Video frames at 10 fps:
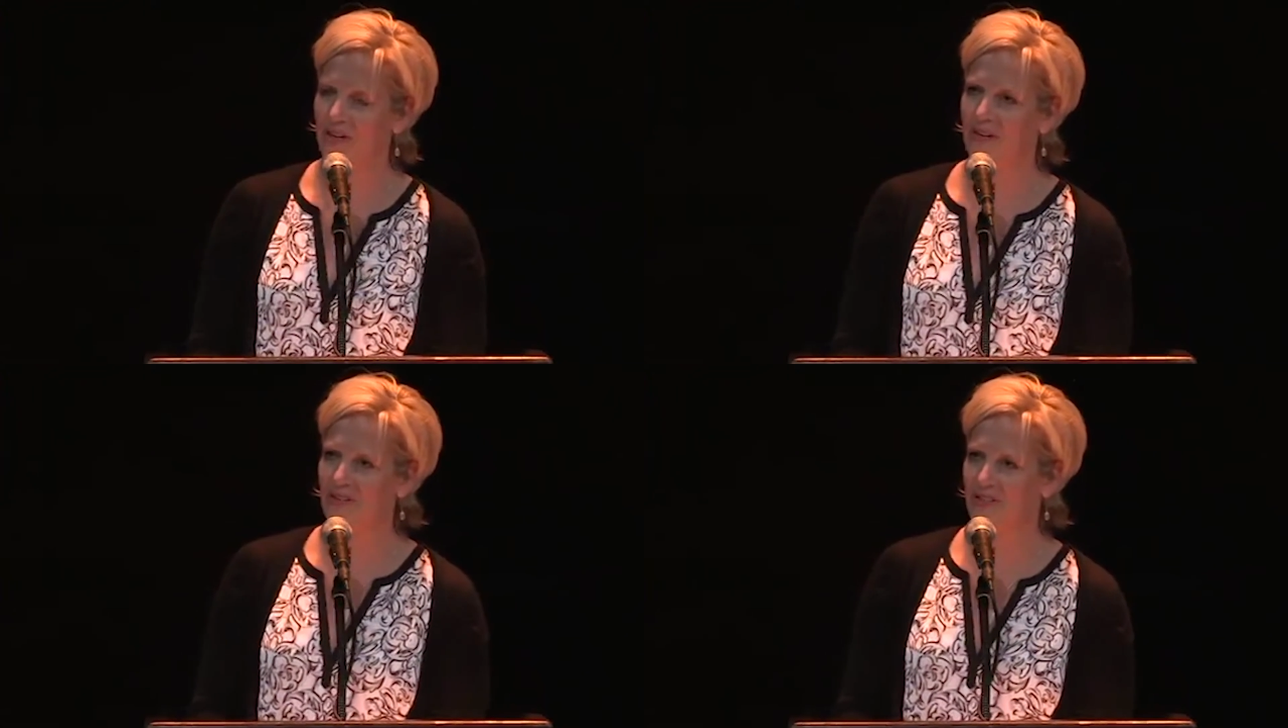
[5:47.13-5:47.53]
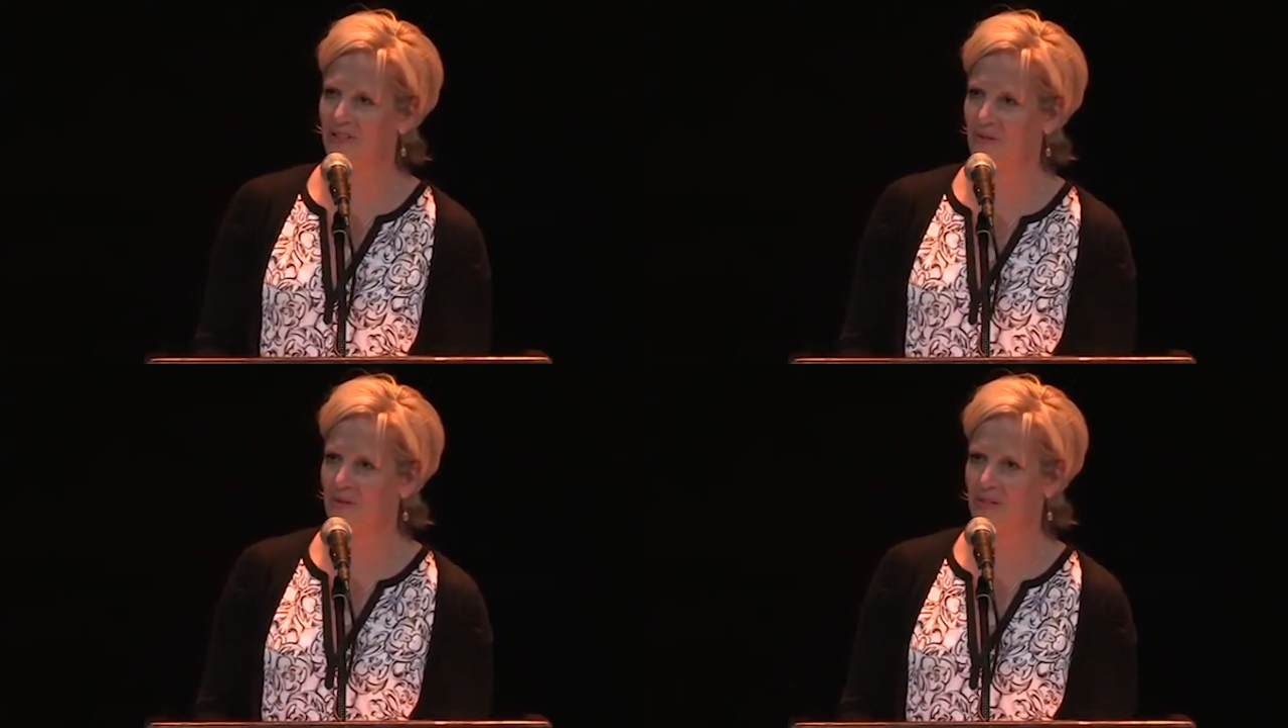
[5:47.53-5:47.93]
out as a
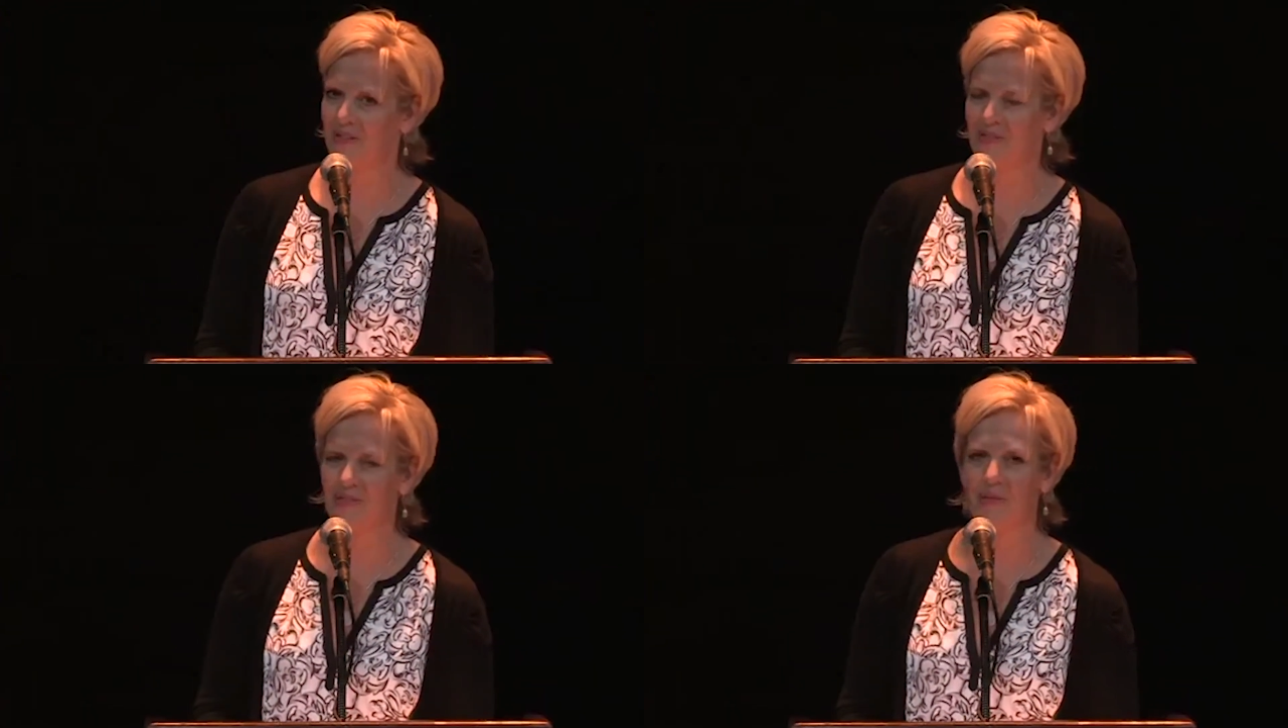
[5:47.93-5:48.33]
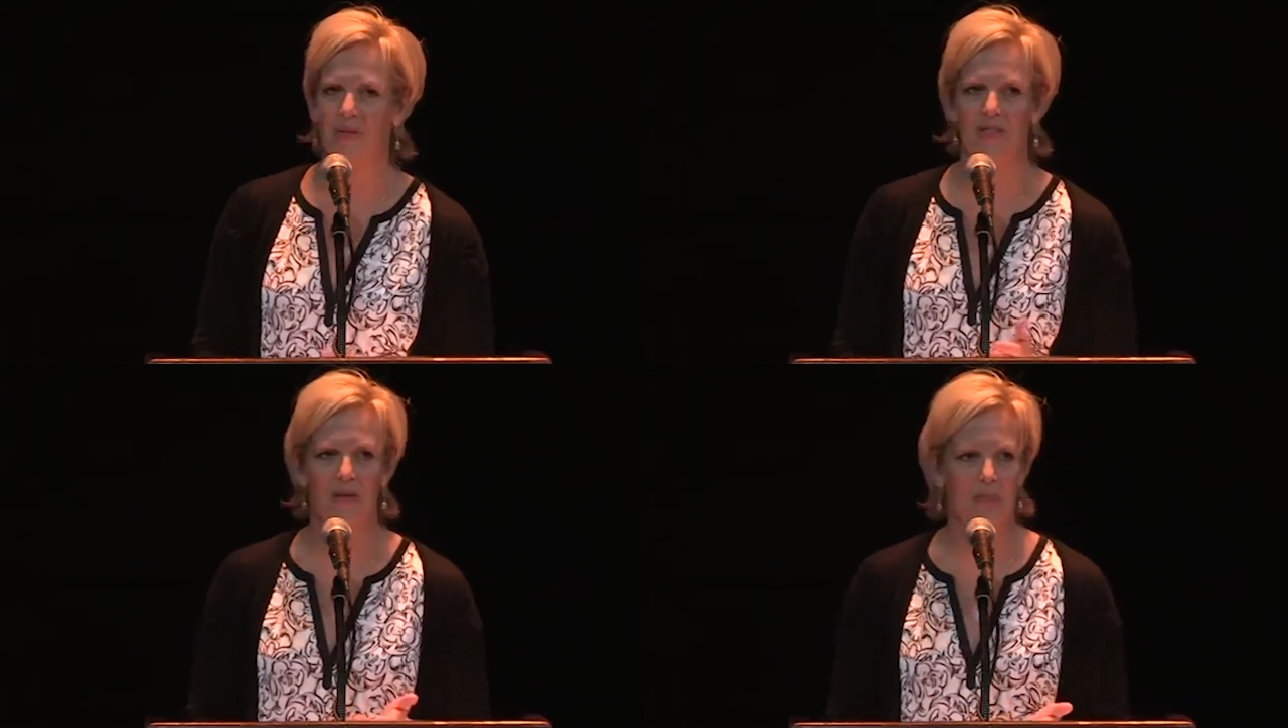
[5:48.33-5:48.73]
tutor
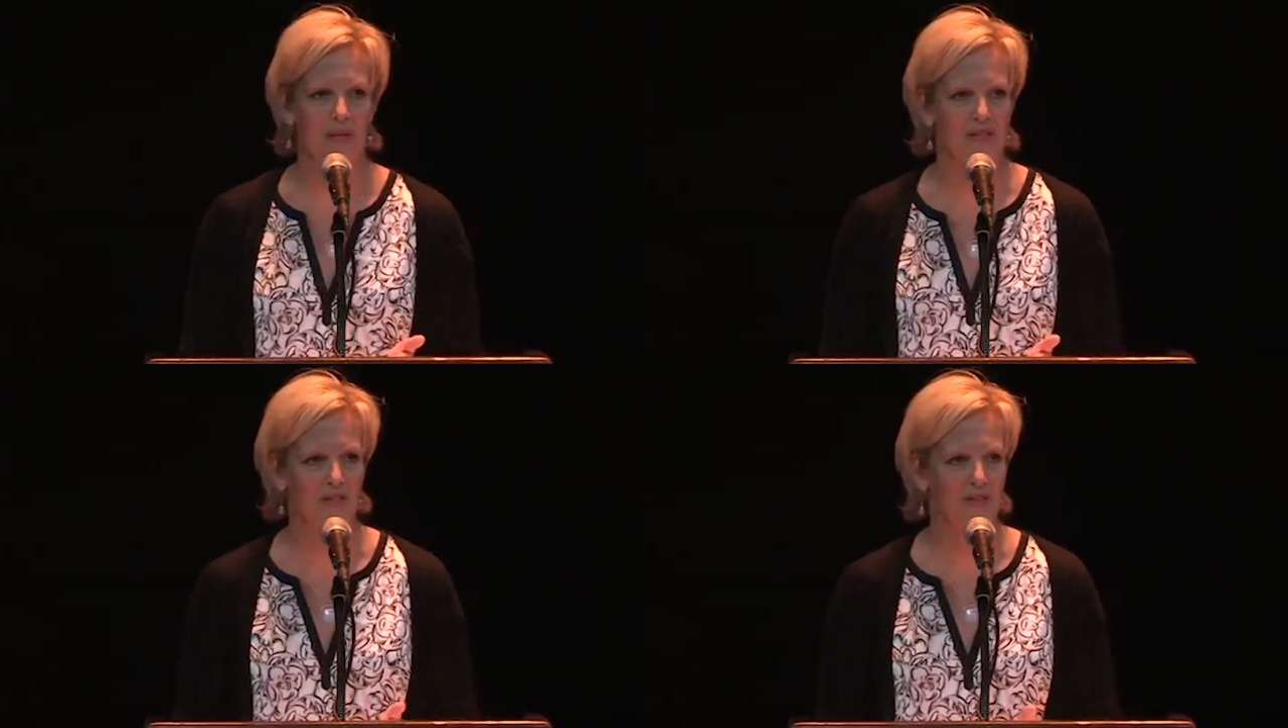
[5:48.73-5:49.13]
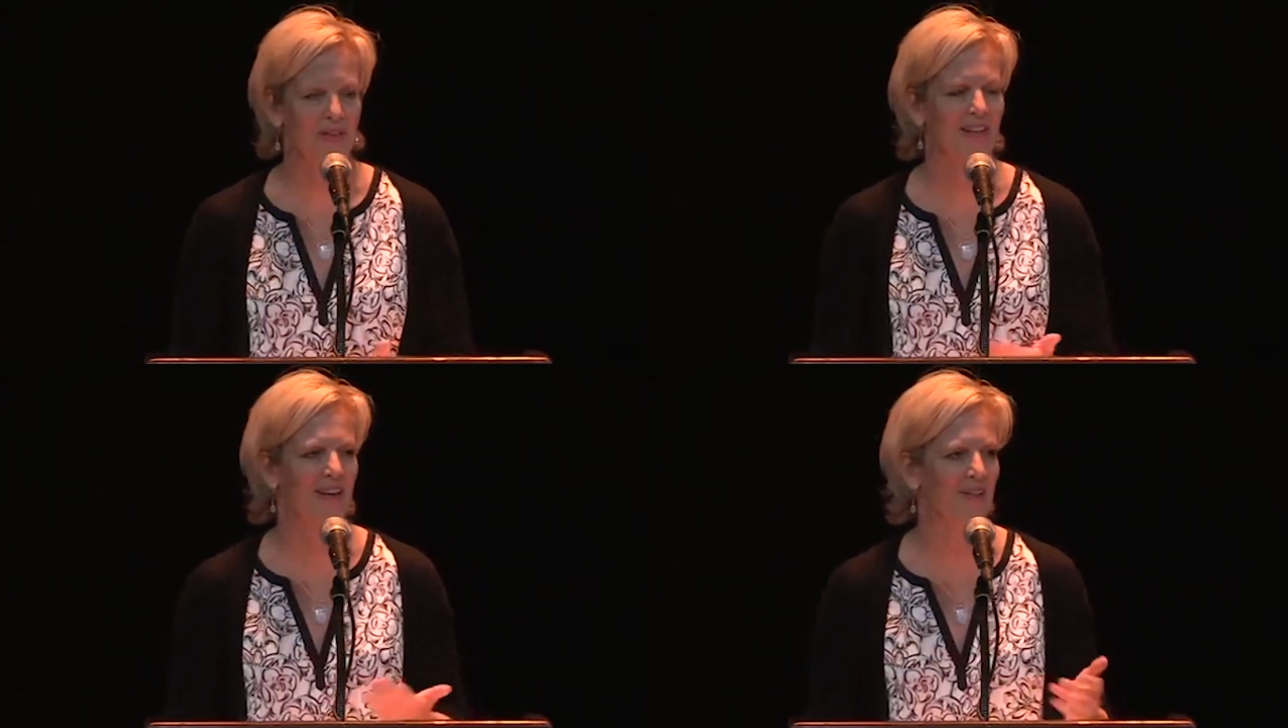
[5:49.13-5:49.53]
went to a
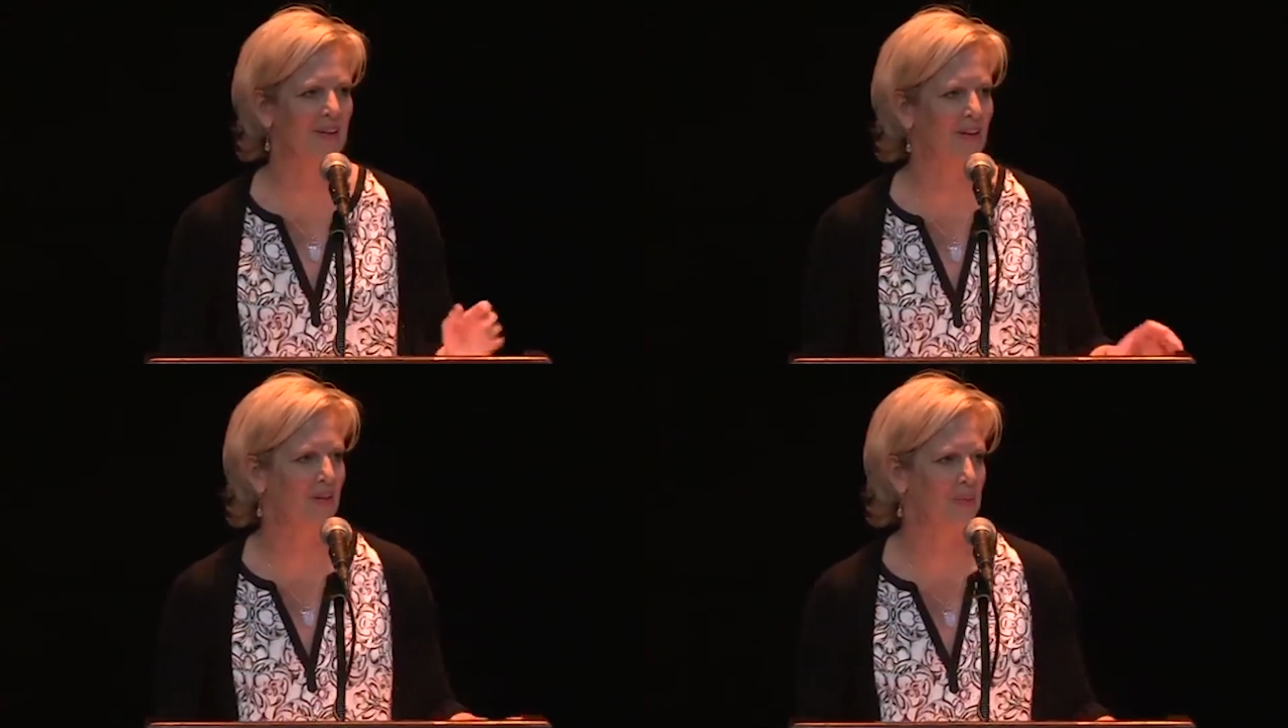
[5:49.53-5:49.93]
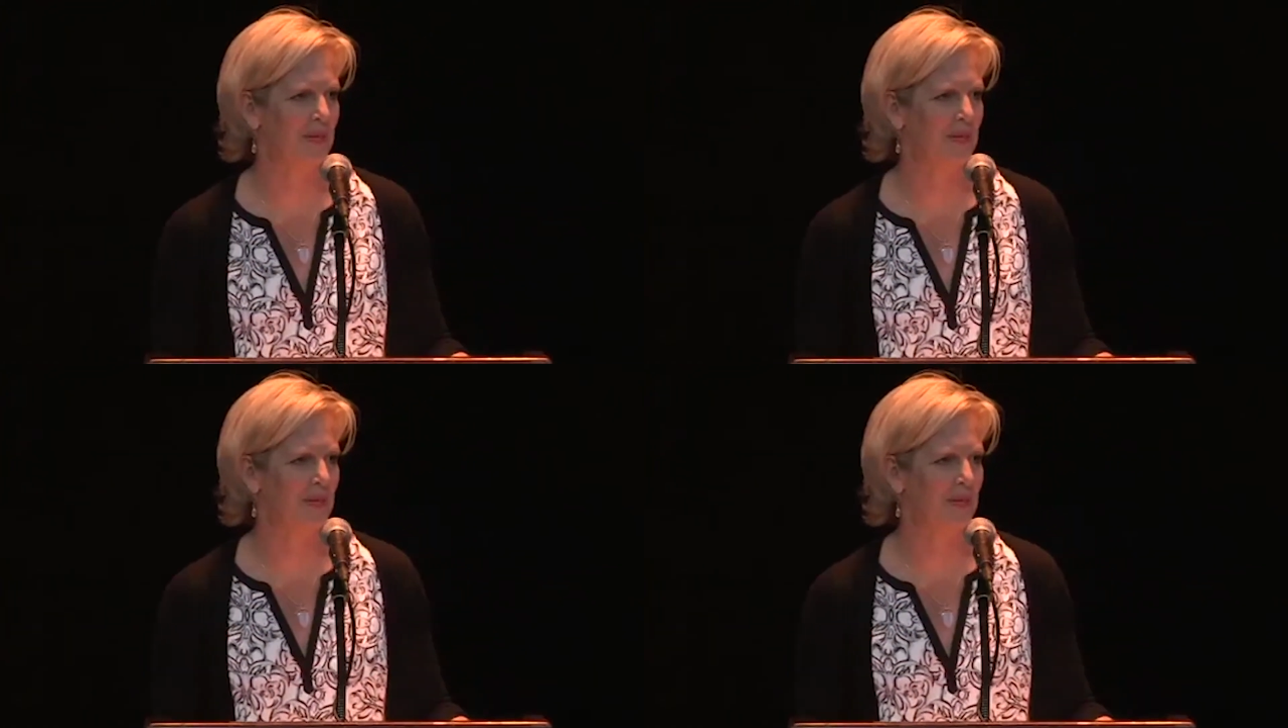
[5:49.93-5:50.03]
mentor, and now I call her